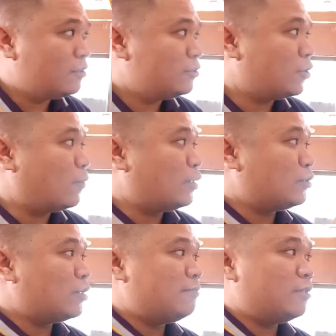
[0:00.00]
So when you
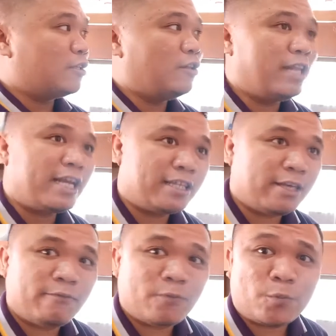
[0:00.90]
talk about
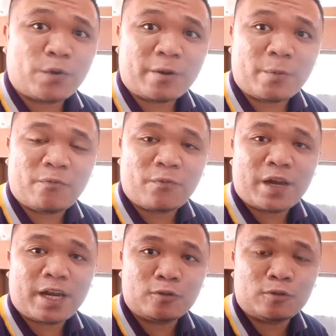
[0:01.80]
collective, we're
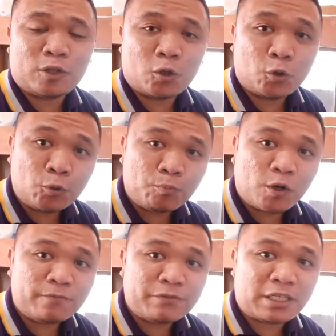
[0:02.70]
referring to the group
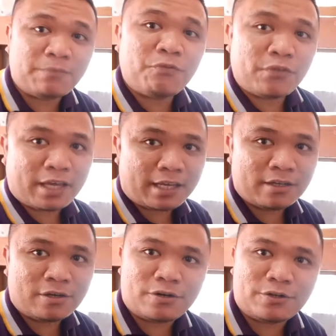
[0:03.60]
of something
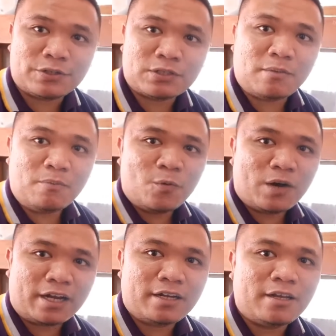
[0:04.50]
or
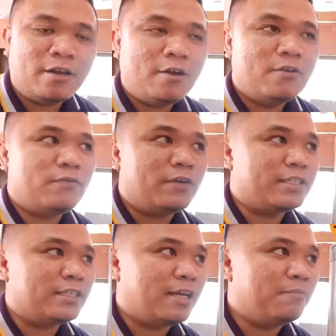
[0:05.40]
someone. For
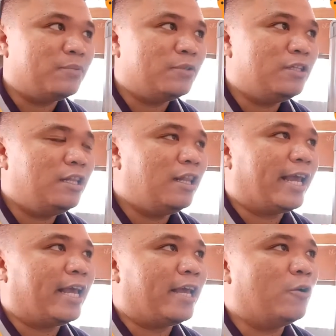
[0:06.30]
example,
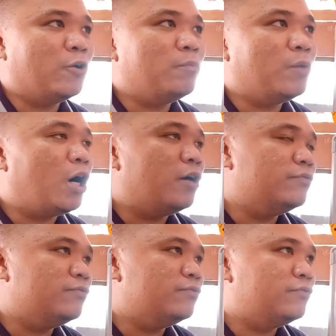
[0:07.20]
like a group of
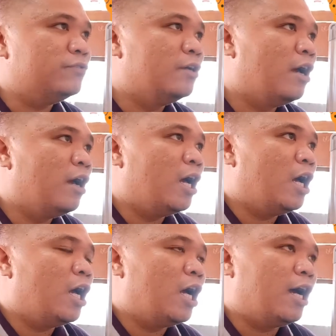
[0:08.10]

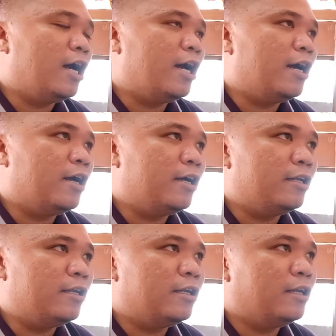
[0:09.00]

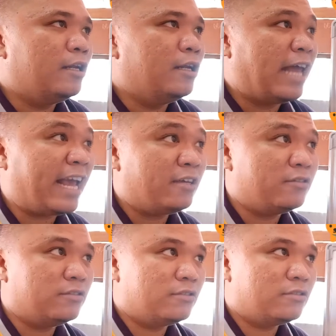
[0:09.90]
uh,
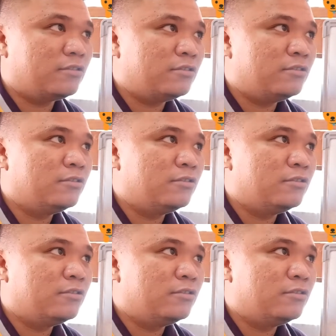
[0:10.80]
lions,